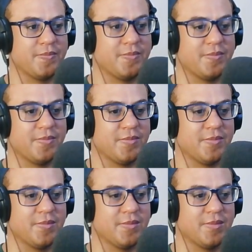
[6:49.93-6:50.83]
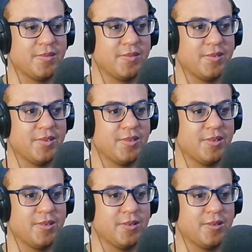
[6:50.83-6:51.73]

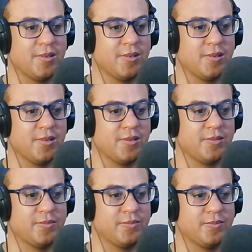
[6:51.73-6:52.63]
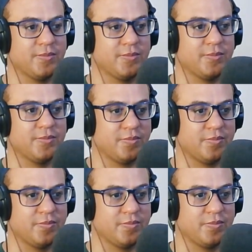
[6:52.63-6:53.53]

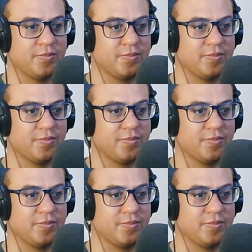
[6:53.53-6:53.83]
(no one is talking)